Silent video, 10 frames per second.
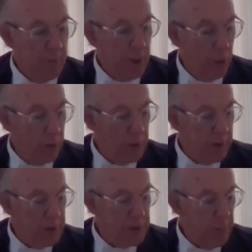My lord,
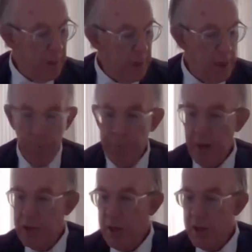similarly on
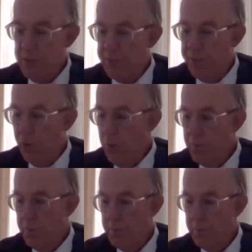page 84,